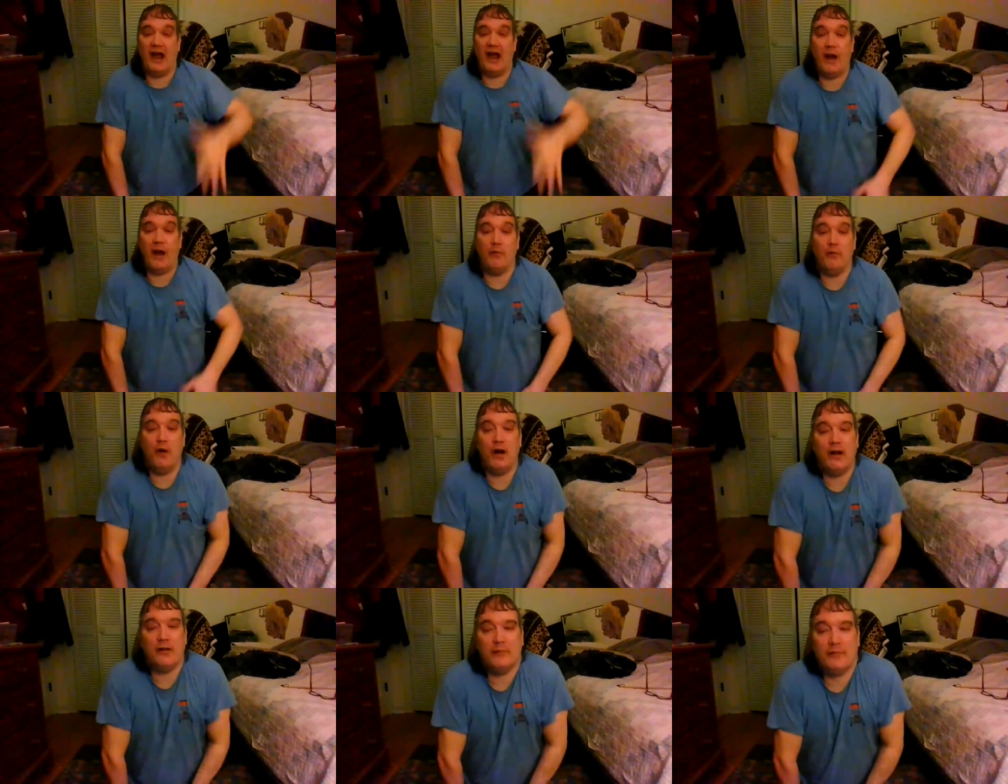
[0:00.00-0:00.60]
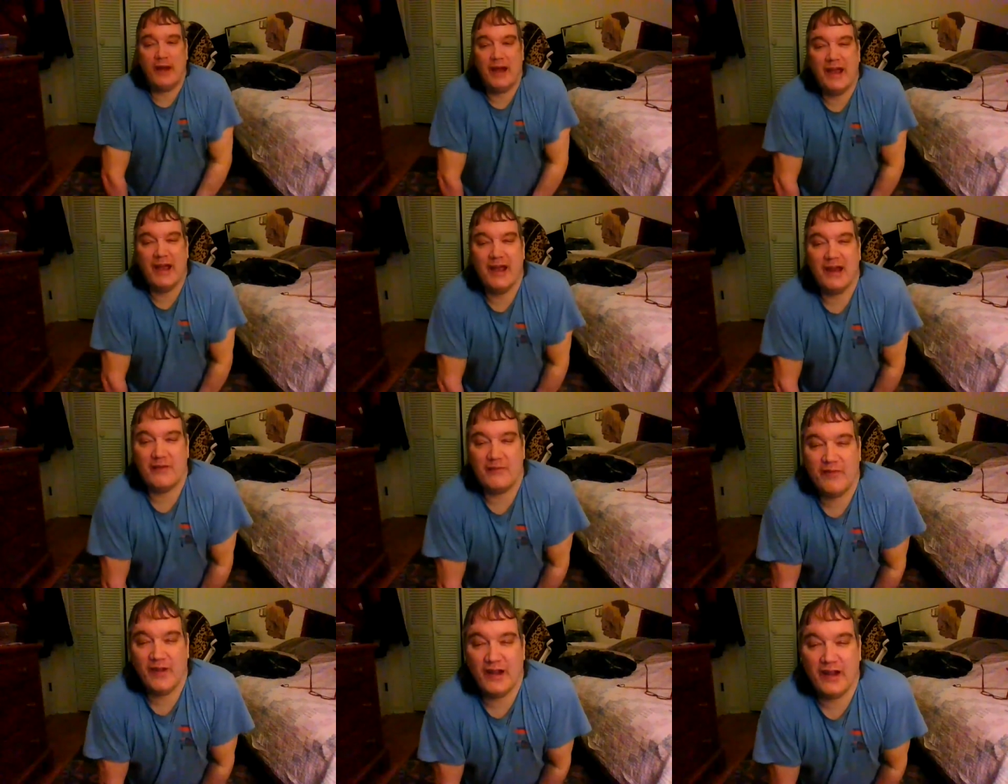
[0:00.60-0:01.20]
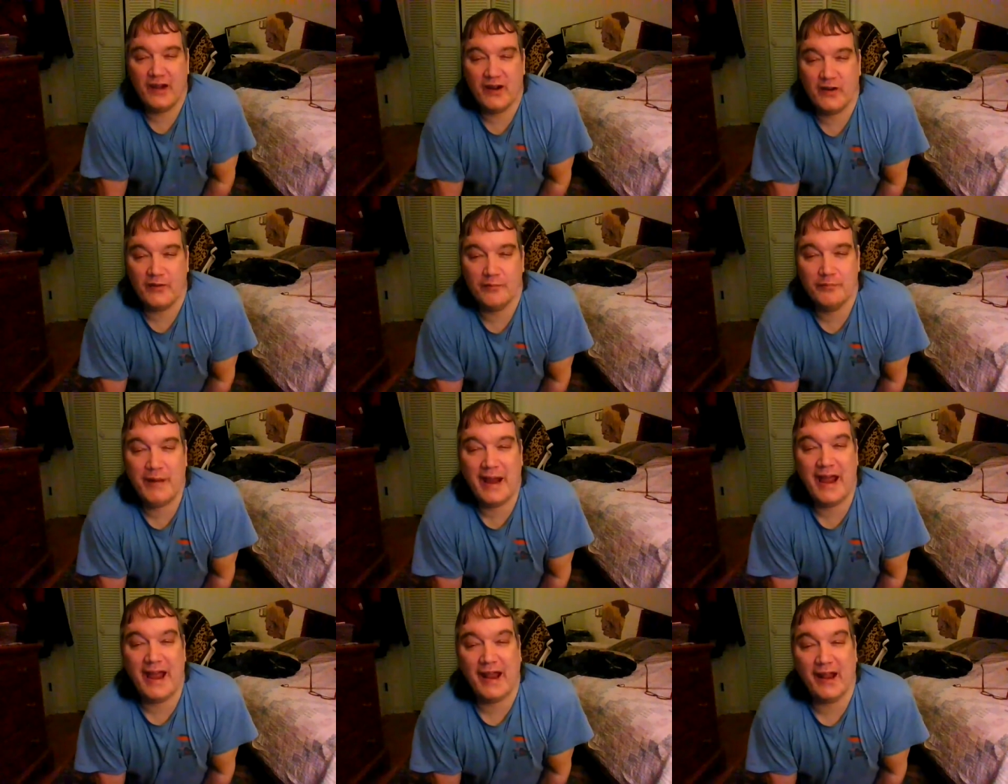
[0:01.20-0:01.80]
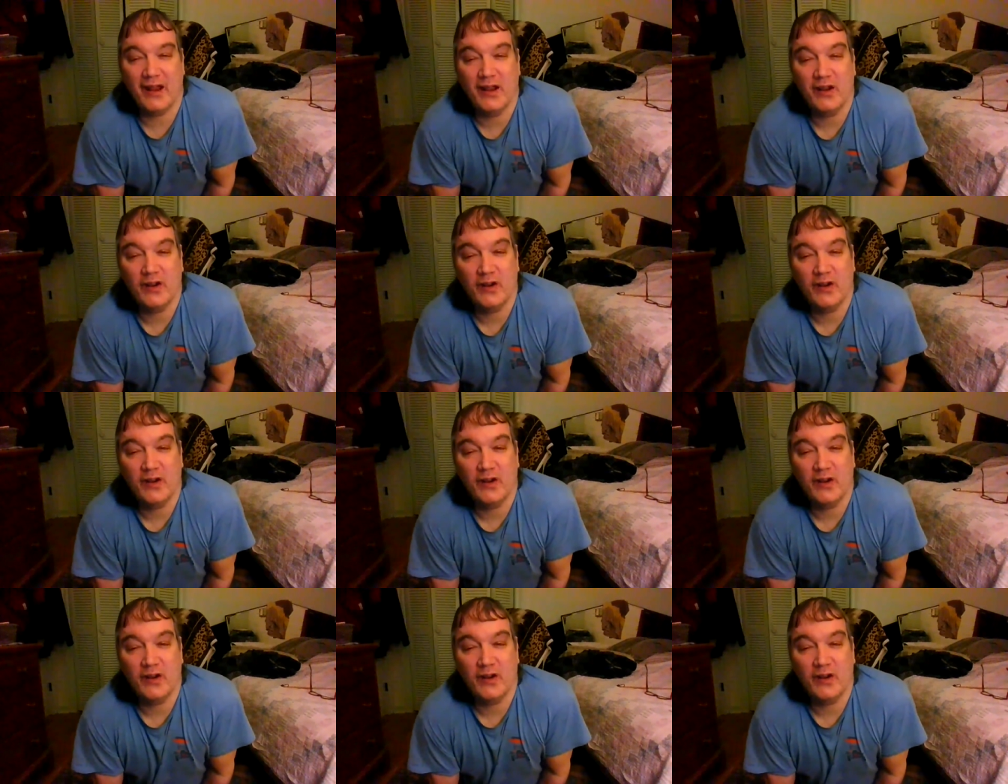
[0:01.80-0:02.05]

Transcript: I want my head of hair back.